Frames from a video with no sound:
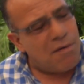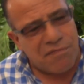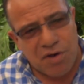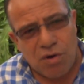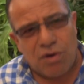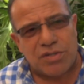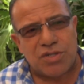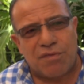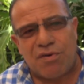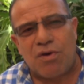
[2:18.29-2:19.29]
Of
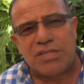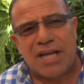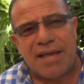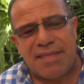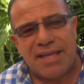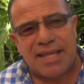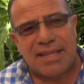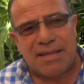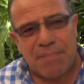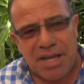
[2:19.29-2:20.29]
course. I think
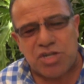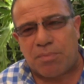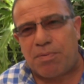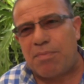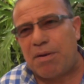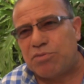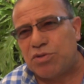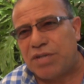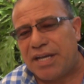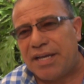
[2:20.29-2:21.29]
that the major problem
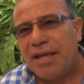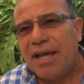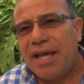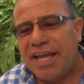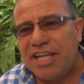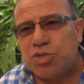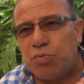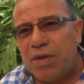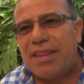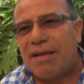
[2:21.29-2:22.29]
today is
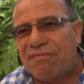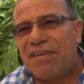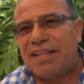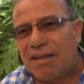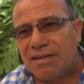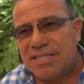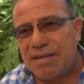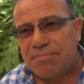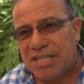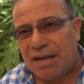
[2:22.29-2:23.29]
with the funders
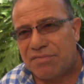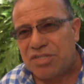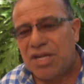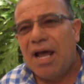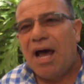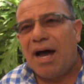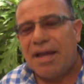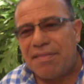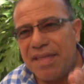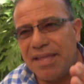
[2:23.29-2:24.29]
themselves.
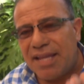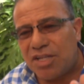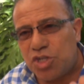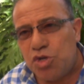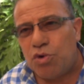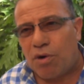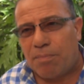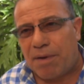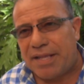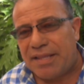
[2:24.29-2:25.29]
I think that
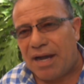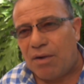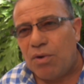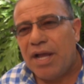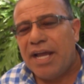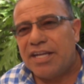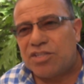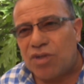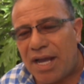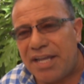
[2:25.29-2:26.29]
Europe right now is
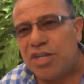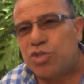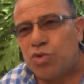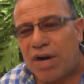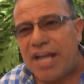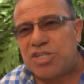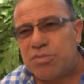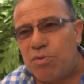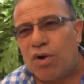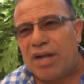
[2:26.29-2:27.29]
trying to
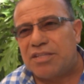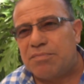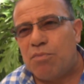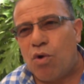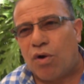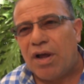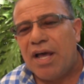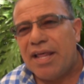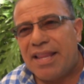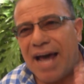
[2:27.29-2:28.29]
raise more and more
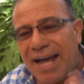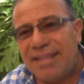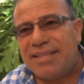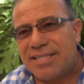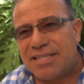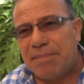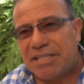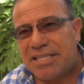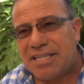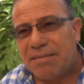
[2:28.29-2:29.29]
the
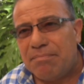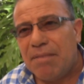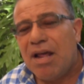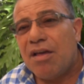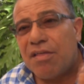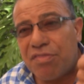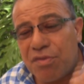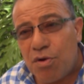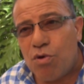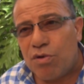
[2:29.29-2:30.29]
anti-Semitism
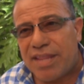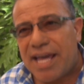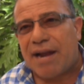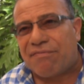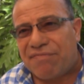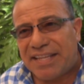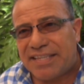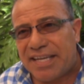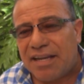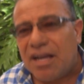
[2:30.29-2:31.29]
through their
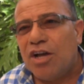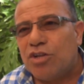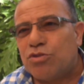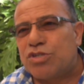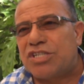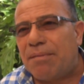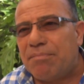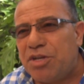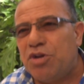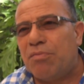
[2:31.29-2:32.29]
funding to
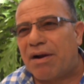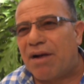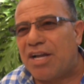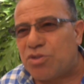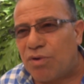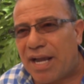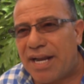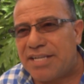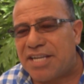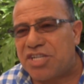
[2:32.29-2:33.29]
some human rights
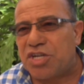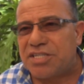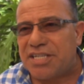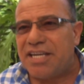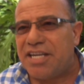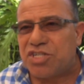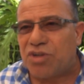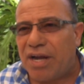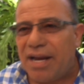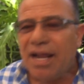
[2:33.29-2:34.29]
organizations in
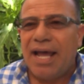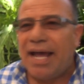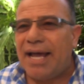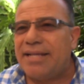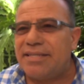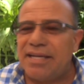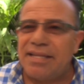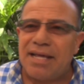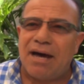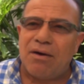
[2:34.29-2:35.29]
Israel and
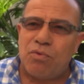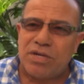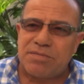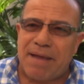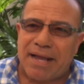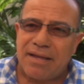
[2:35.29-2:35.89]
in the West Bank.